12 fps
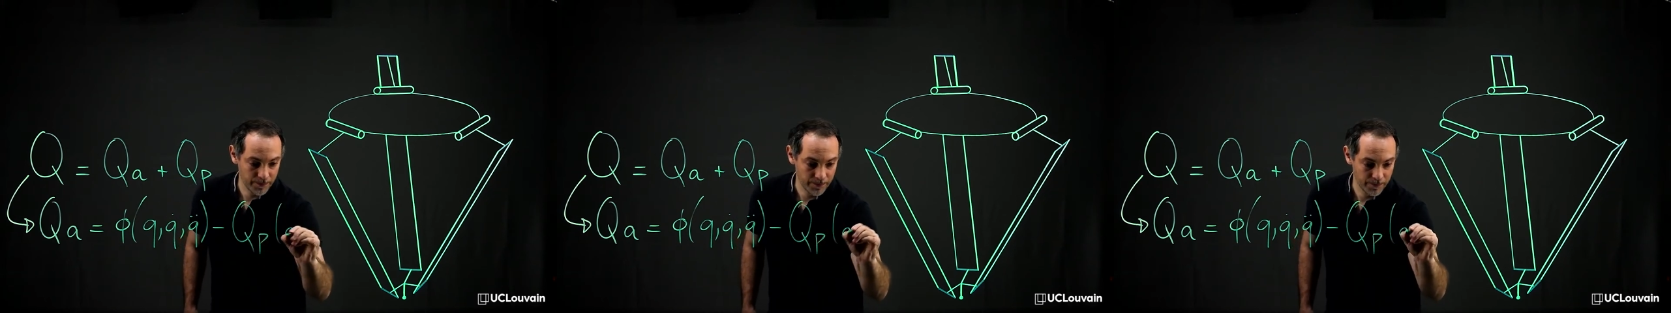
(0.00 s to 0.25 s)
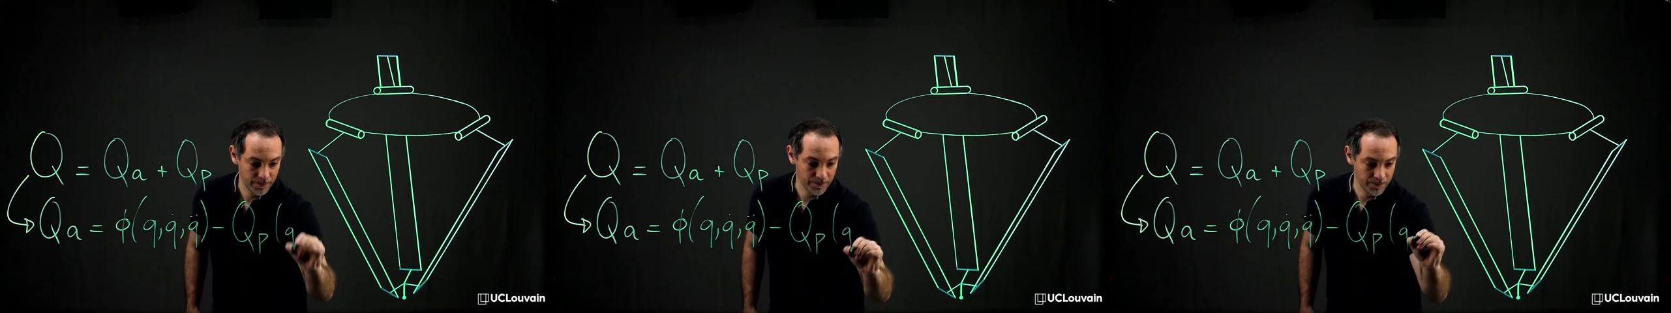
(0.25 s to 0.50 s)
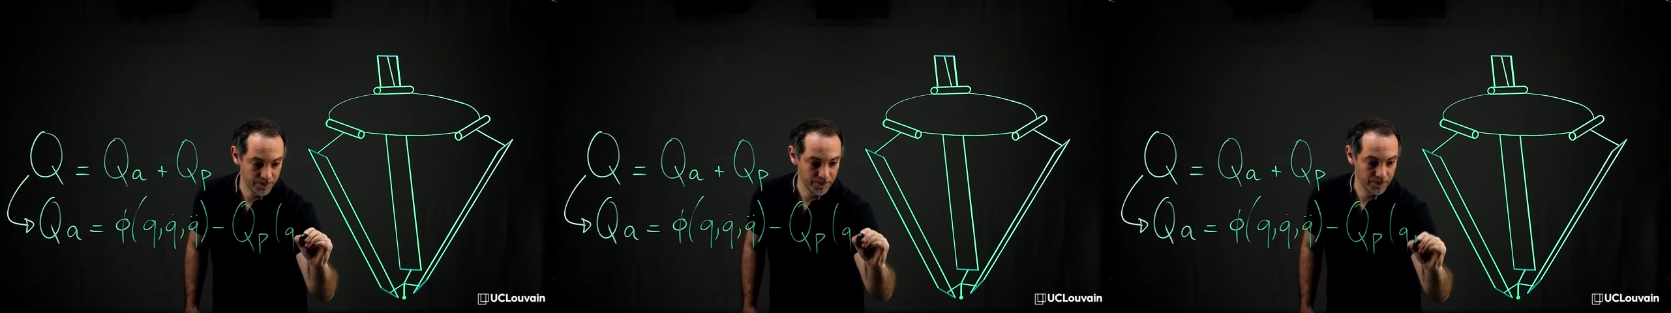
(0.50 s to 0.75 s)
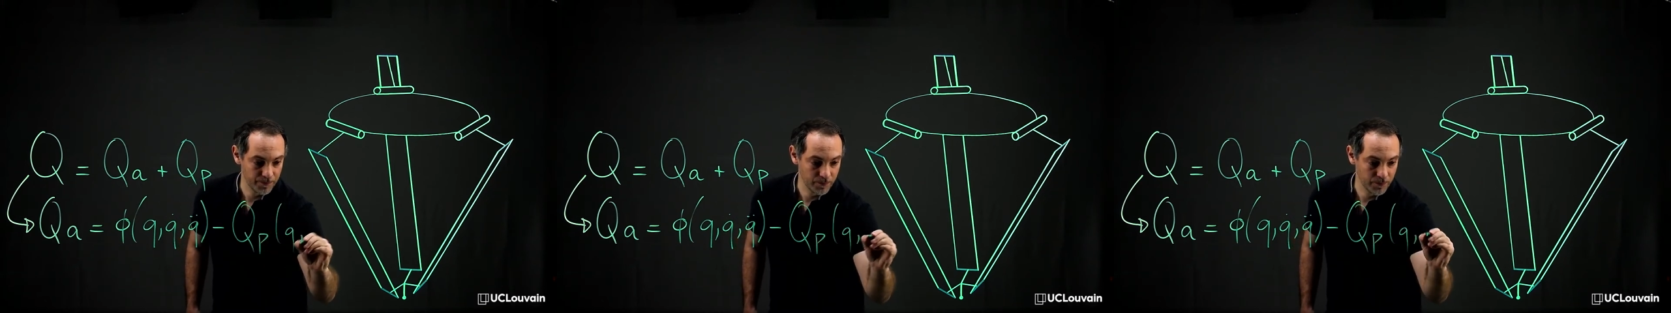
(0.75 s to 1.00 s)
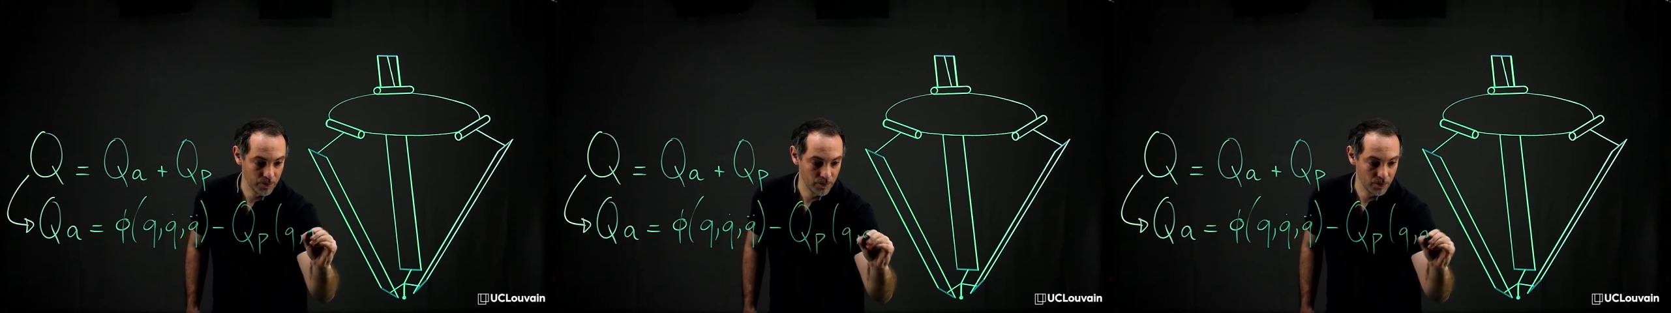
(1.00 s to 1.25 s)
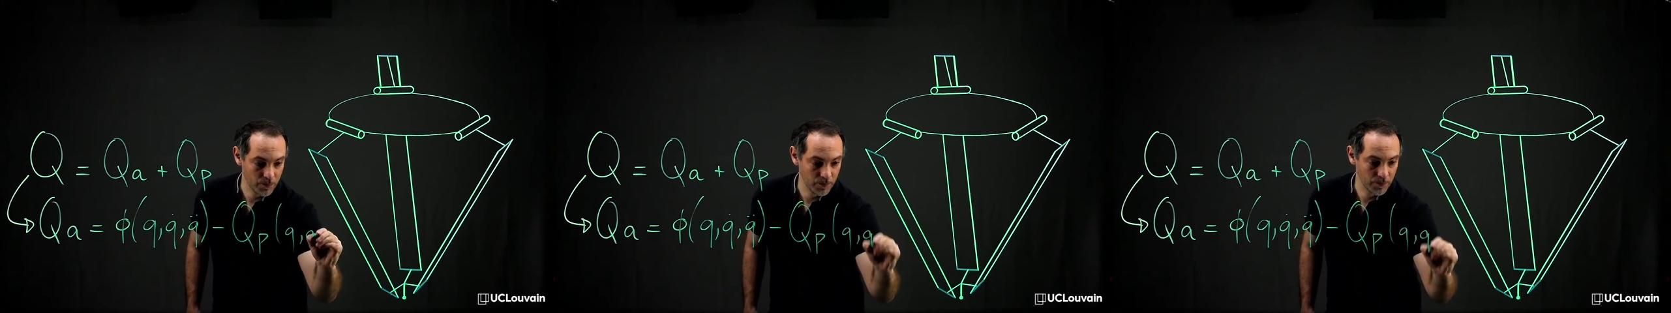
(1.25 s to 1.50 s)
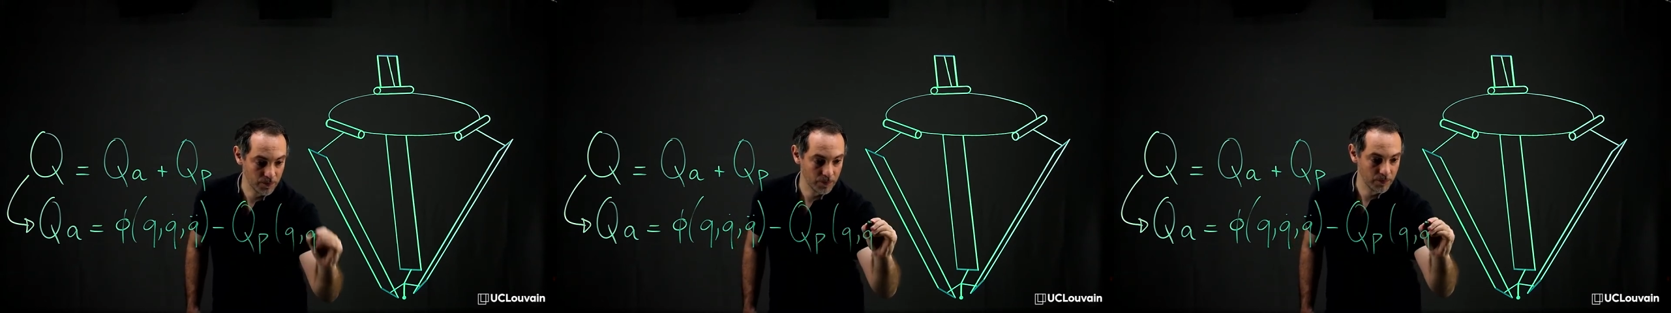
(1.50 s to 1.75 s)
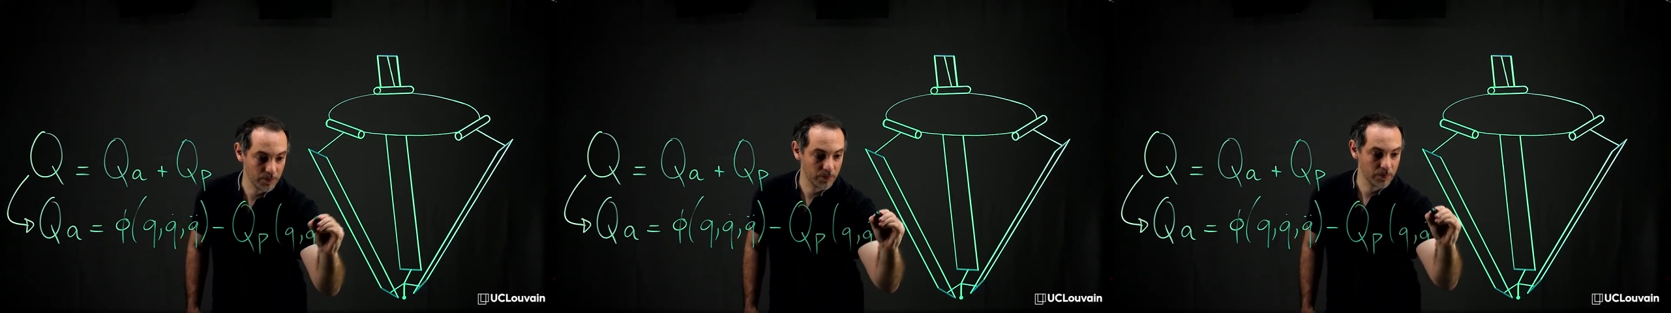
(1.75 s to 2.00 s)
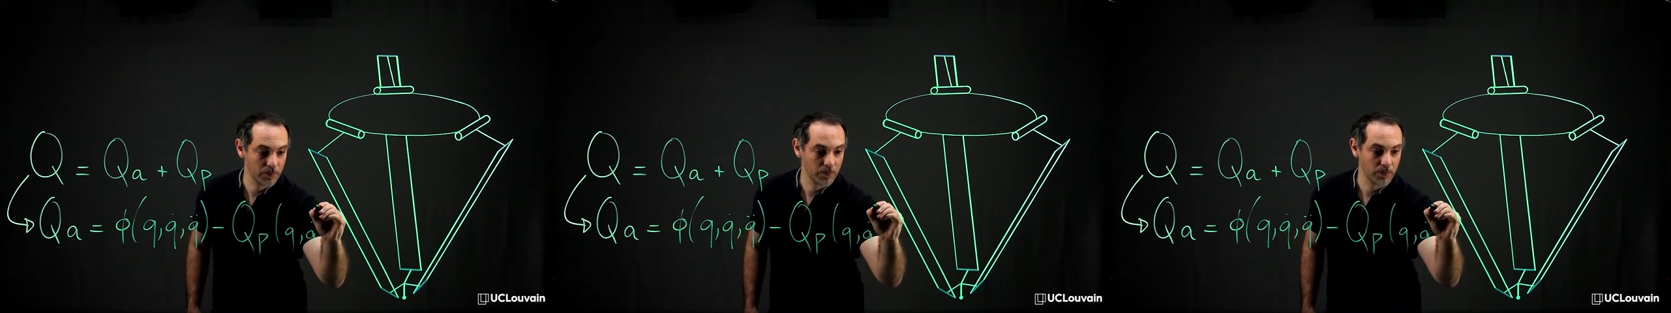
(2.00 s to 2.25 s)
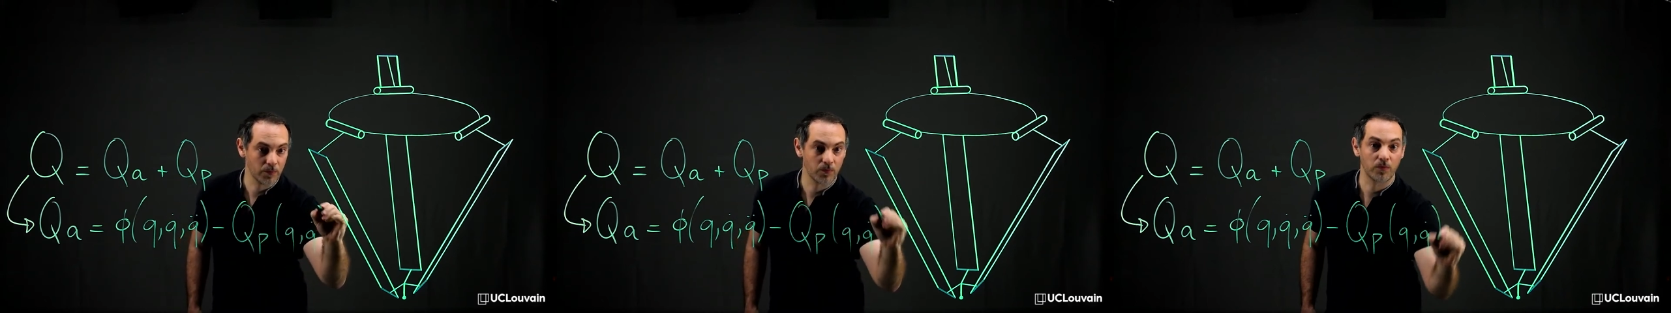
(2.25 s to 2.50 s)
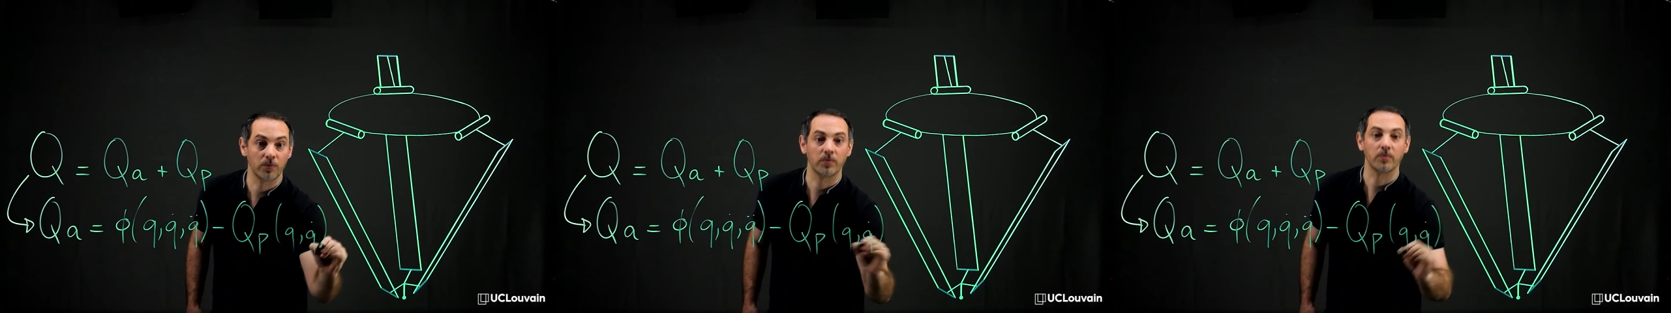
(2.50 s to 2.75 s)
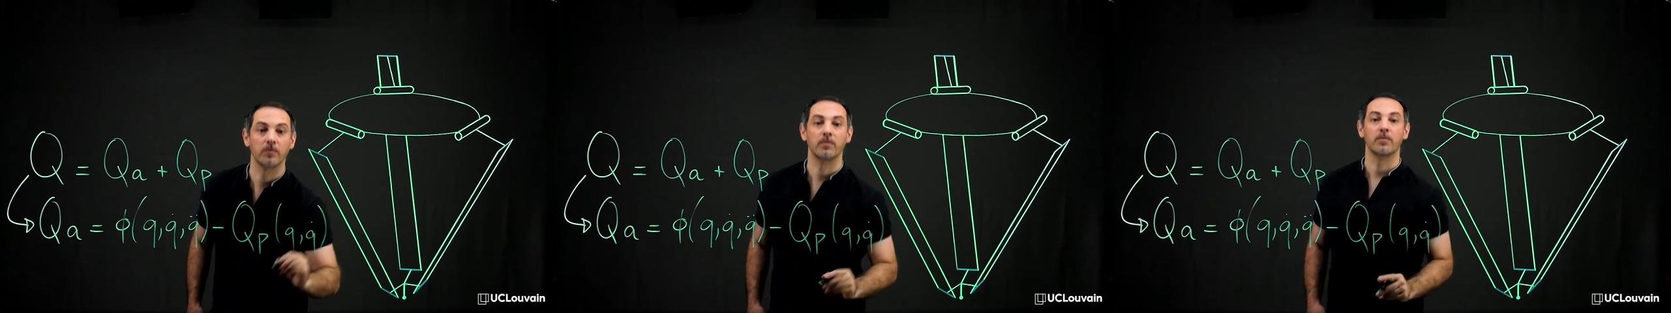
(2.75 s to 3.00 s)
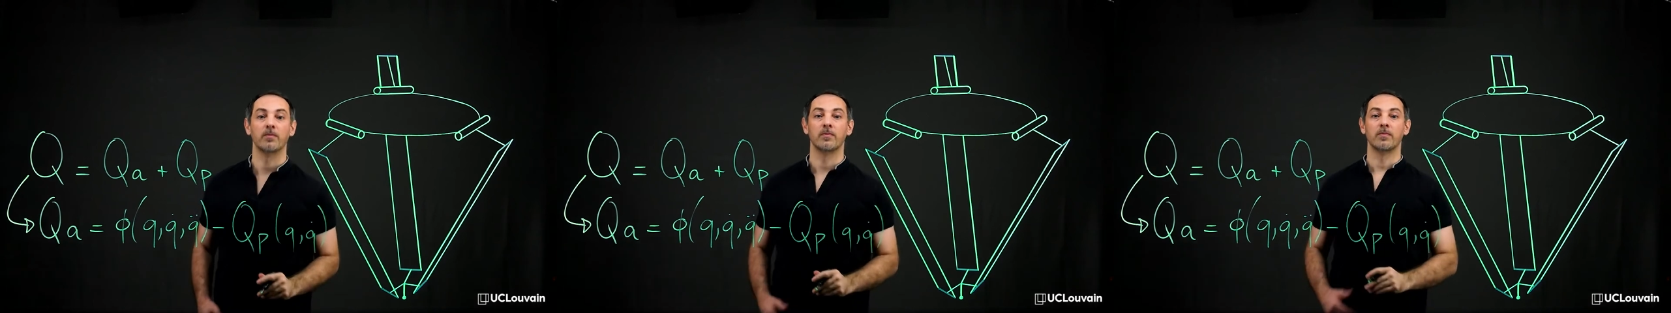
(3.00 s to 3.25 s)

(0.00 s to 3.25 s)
(no one is talking)